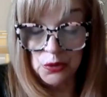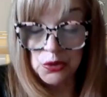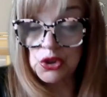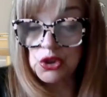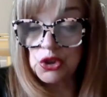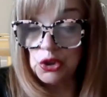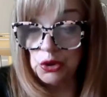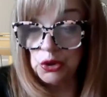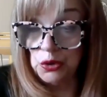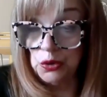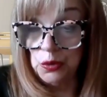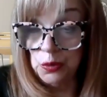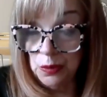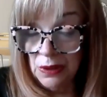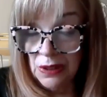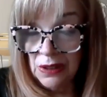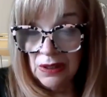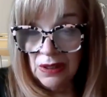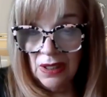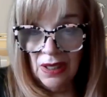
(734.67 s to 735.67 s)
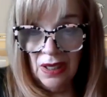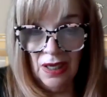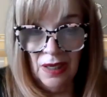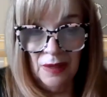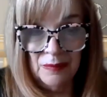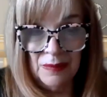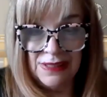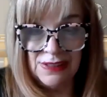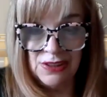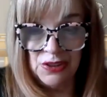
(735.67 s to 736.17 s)
Sue,
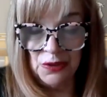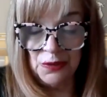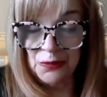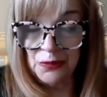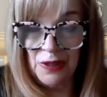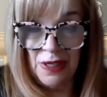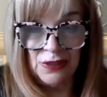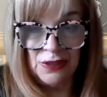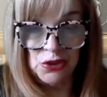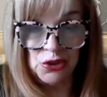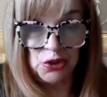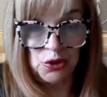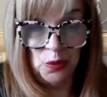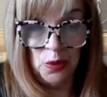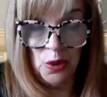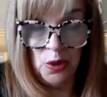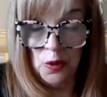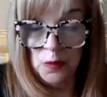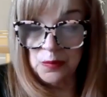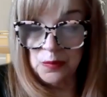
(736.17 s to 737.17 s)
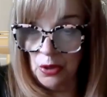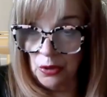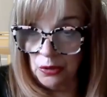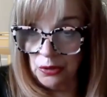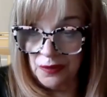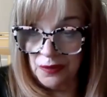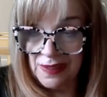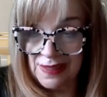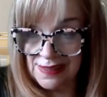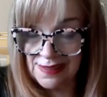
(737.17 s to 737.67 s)
my dear friend, Sue Hope,
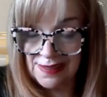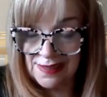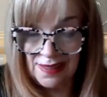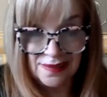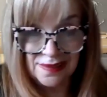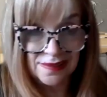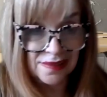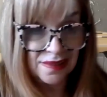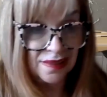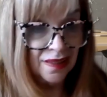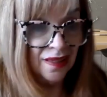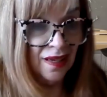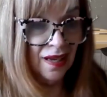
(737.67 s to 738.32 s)
Notary Assist,